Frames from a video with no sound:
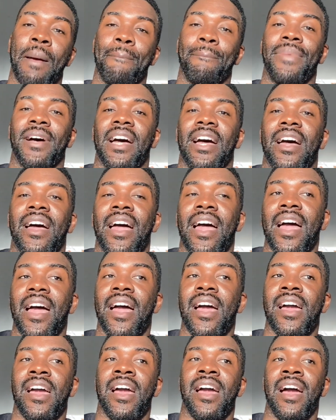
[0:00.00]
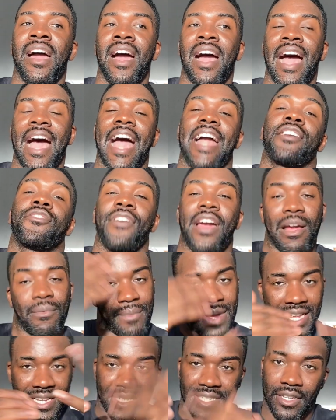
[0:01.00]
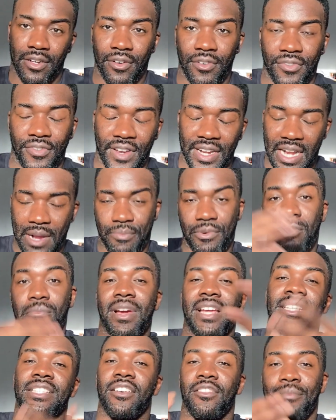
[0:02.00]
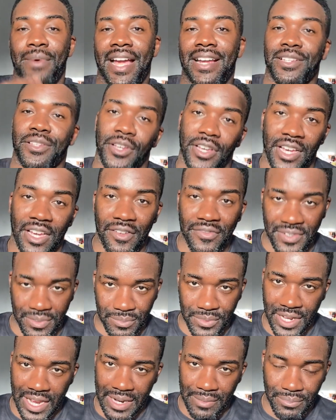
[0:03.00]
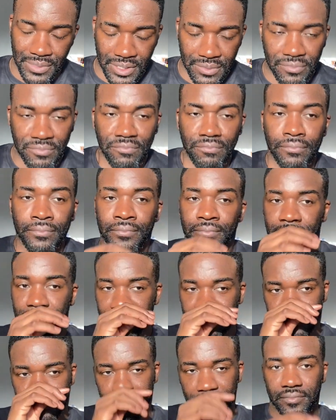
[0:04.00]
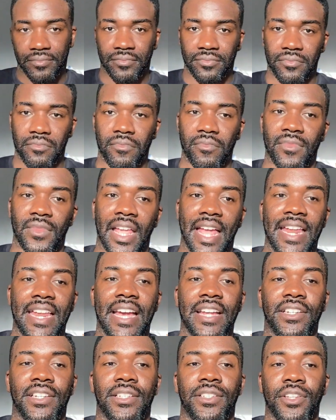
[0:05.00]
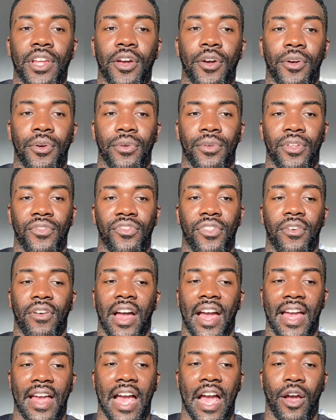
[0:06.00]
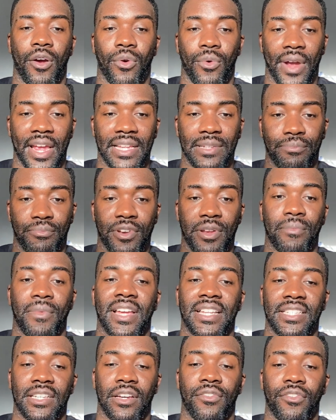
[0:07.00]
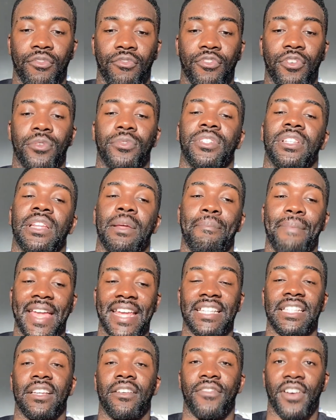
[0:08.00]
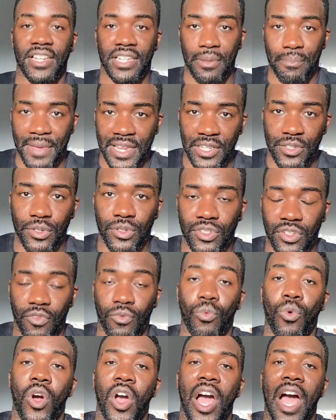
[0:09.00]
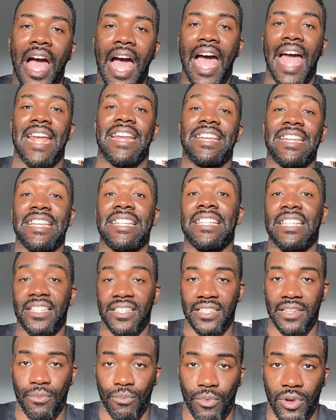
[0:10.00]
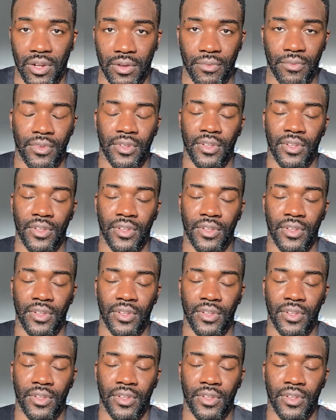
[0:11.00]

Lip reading: But I ground myself and I bring myself back to earth sometimes. And I just know that I always bring myself and real to the basic fundamentals of what I need in someone.